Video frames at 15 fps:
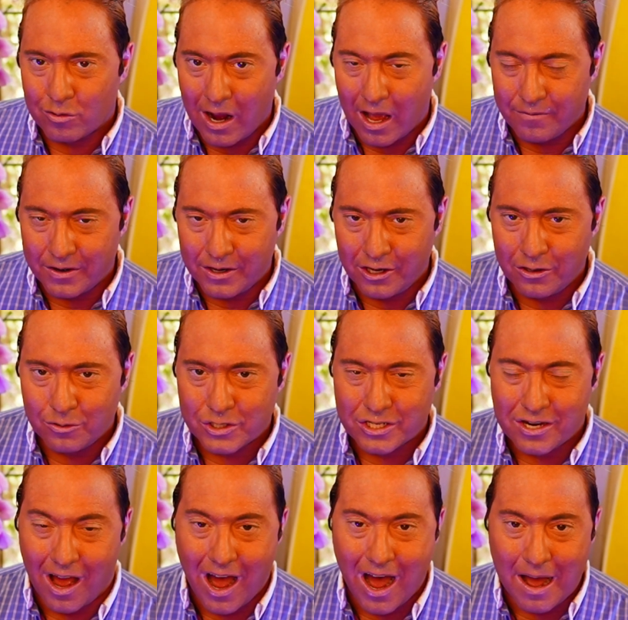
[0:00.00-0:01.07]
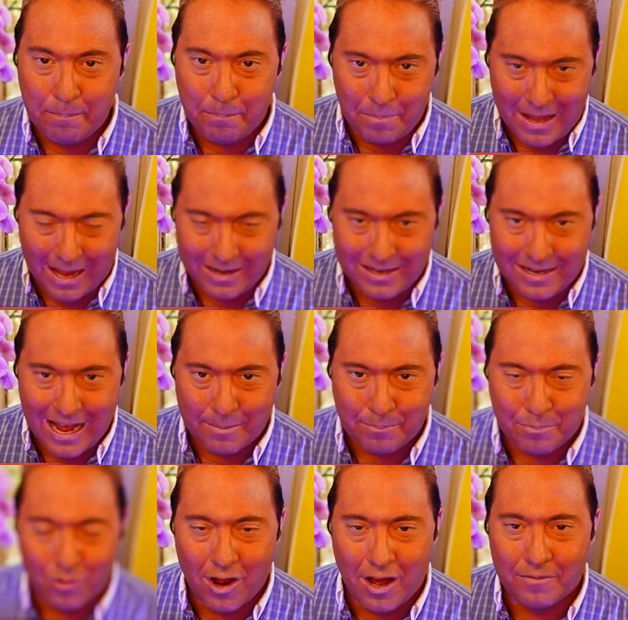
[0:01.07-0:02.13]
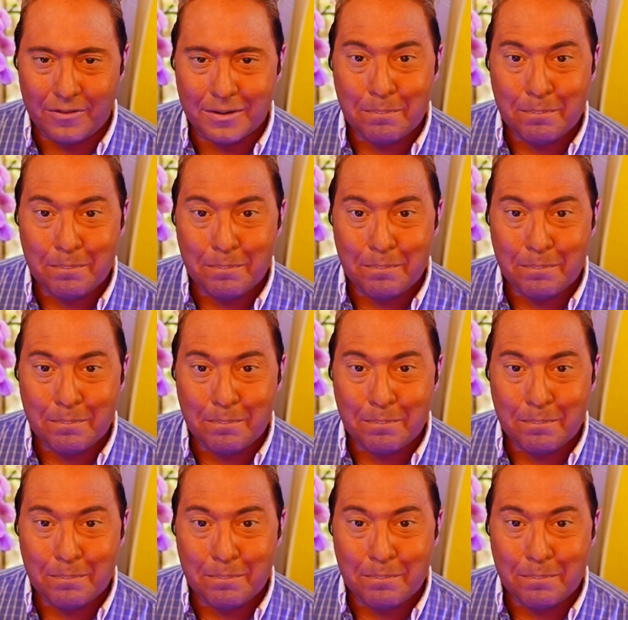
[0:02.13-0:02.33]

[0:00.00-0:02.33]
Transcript: on revenue, top, and net